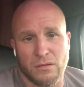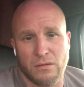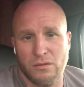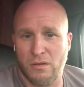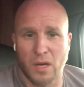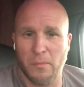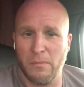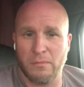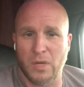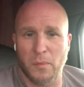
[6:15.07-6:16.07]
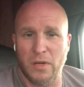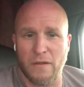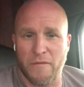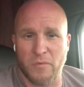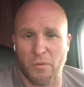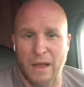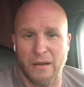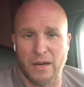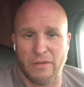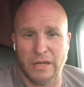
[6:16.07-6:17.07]
you coming in from the
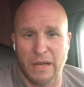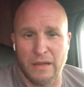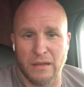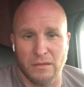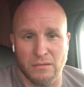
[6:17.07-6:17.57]
route every day, and